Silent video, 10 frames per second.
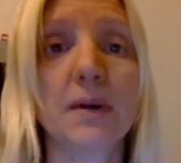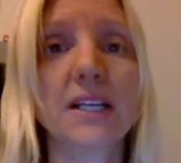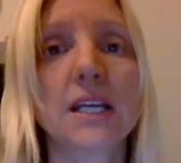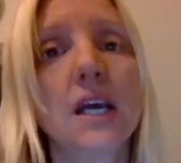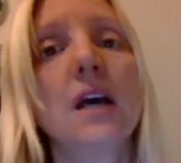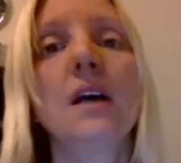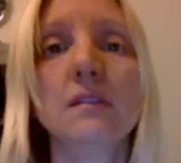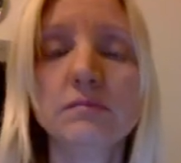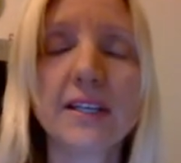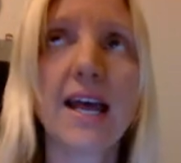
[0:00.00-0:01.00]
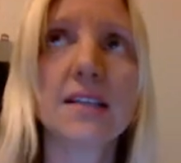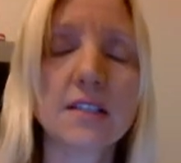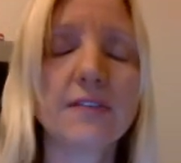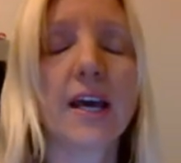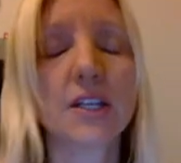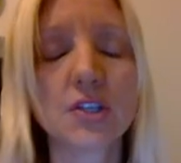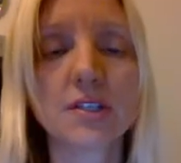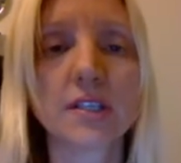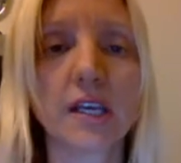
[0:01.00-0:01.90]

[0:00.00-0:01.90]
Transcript: but it has advantages.